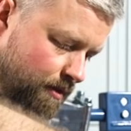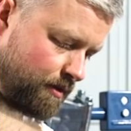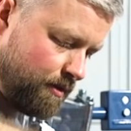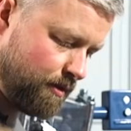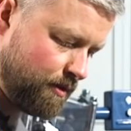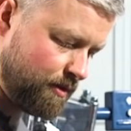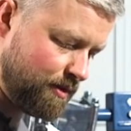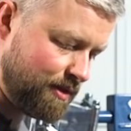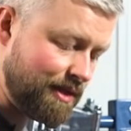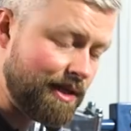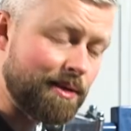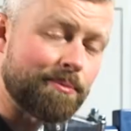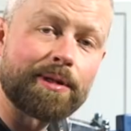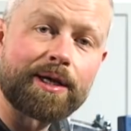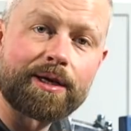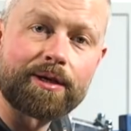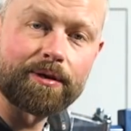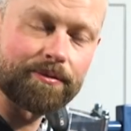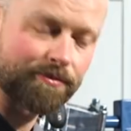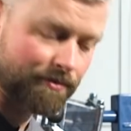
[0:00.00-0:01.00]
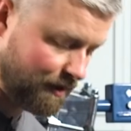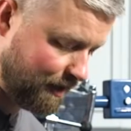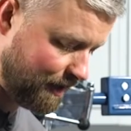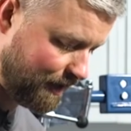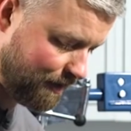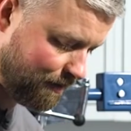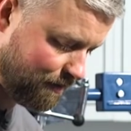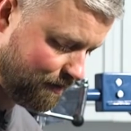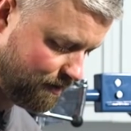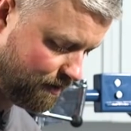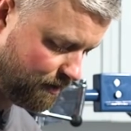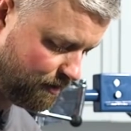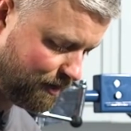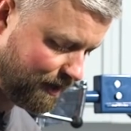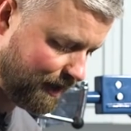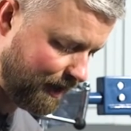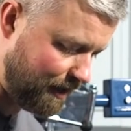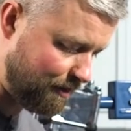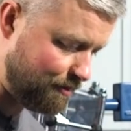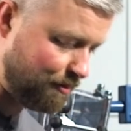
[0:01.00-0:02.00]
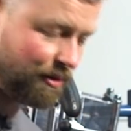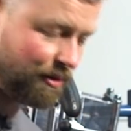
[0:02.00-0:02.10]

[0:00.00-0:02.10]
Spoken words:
Just nip that up for now, and with that in